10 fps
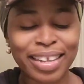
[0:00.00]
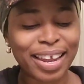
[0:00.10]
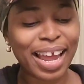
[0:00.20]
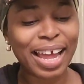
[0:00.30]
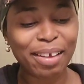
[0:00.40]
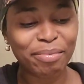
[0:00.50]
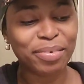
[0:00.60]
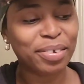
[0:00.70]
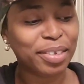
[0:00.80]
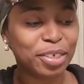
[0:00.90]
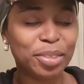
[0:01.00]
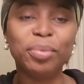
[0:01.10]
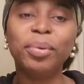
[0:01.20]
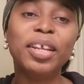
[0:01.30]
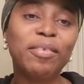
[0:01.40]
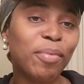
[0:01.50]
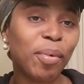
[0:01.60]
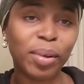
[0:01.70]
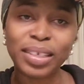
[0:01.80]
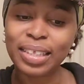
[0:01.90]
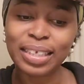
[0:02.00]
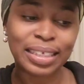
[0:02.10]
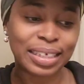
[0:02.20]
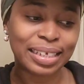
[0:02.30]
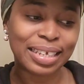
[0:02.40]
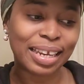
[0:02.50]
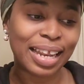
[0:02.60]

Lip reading: they are really doing it for us this season.